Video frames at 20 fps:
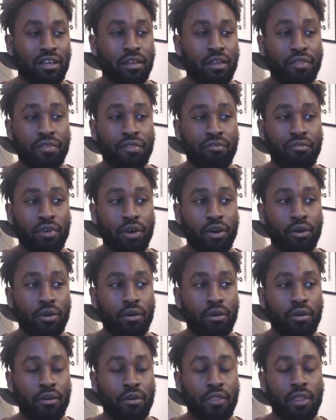a
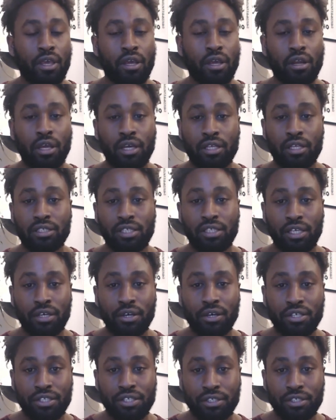throw, and I can see
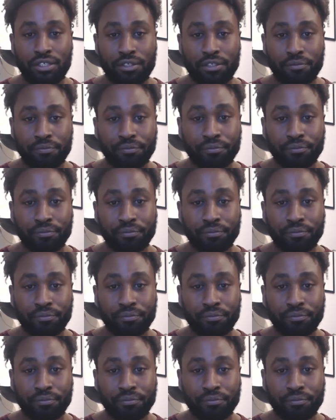cushions.